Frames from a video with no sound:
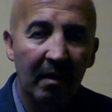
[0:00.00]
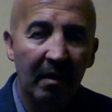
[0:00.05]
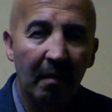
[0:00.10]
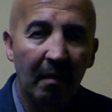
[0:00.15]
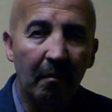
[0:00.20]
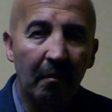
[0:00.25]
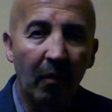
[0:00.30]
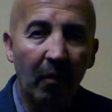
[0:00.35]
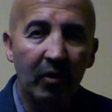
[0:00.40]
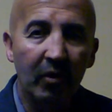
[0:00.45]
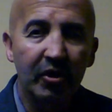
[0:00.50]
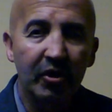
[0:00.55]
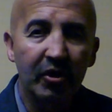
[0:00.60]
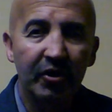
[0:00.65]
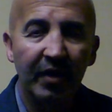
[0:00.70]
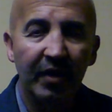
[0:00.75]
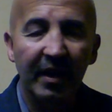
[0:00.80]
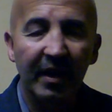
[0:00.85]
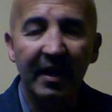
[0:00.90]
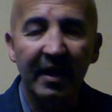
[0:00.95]

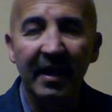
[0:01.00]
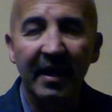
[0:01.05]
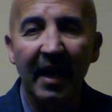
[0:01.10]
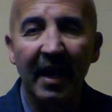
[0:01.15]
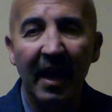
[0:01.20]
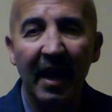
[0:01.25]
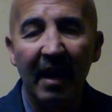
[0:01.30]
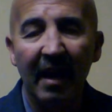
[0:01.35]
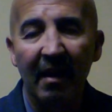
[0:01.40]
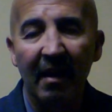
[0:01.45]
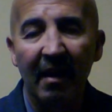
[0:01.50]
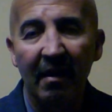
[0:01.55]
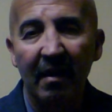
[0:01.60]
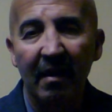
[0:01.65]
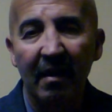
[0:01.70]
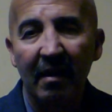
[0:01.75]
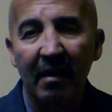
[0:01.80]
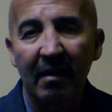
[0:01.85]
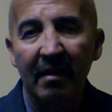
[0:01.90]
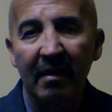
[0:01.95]
moisture in the air,
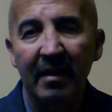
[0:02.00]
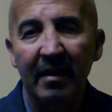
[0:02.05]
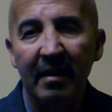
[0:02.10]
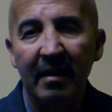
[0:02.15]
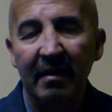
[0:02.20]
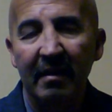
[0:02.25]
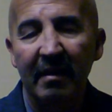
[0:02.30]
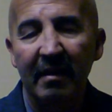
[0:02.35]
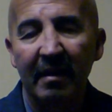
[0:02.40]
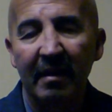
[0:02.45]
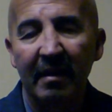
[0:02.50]
then